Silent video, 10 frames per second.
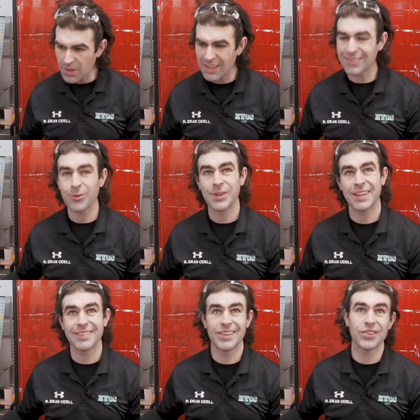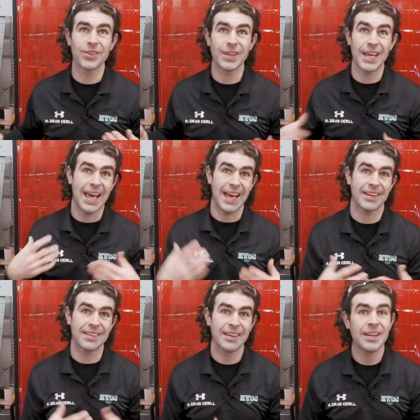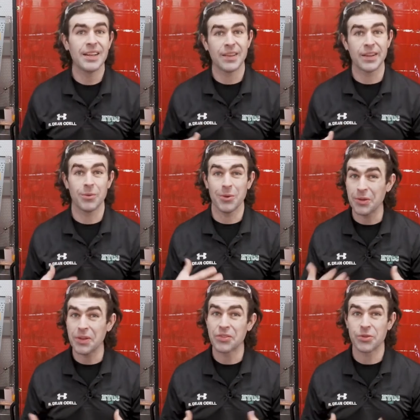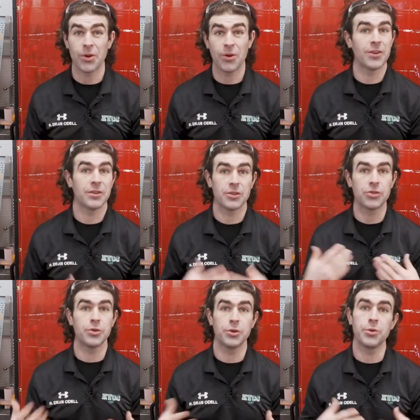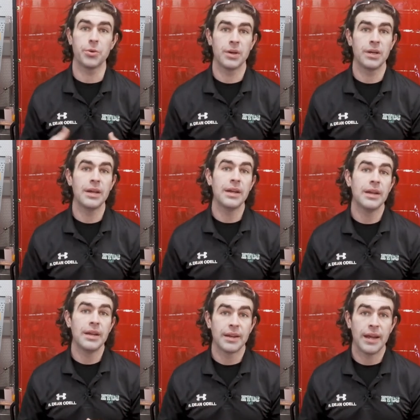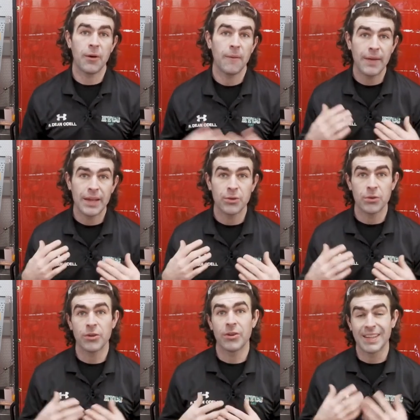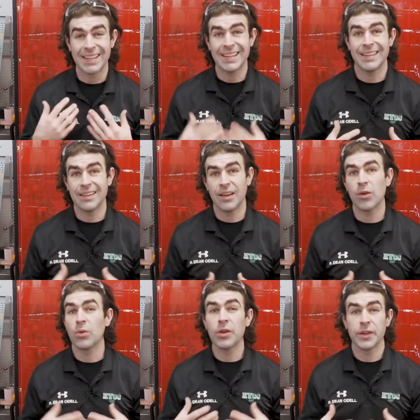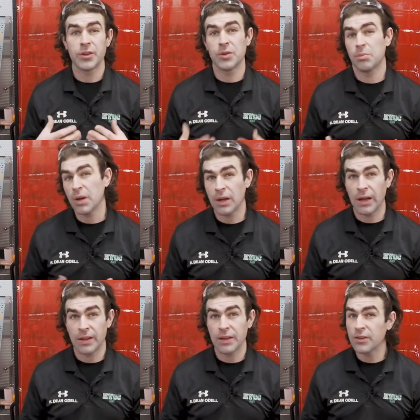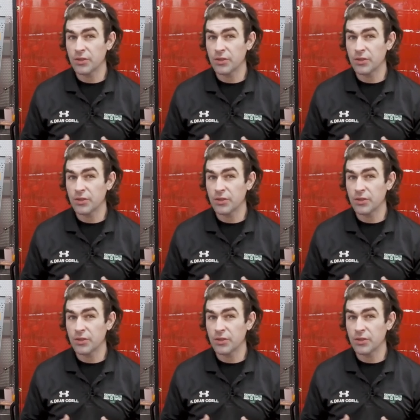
is going to essentially act like a really strong glue. Now, in order to get a really good bond,